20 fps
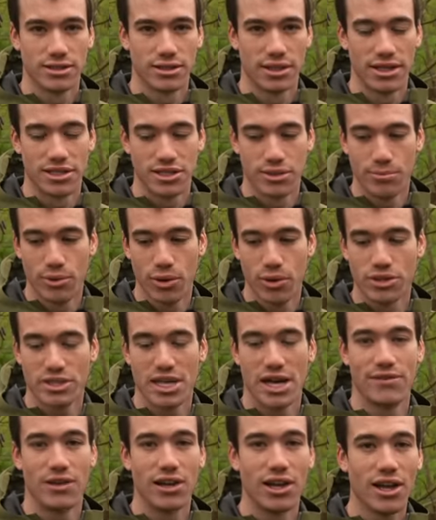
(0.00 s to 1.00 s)
And it's important
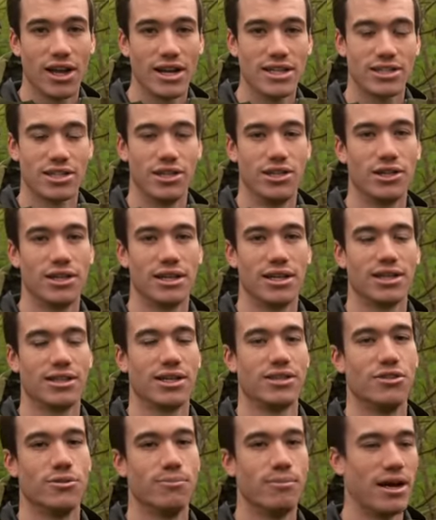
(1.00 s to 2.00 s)
to have a lighter hook link
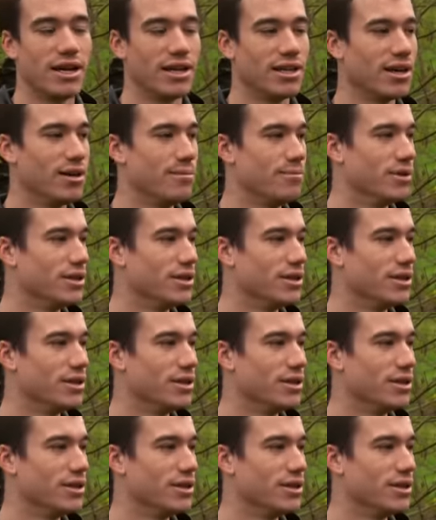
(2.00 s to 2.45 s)
than your main line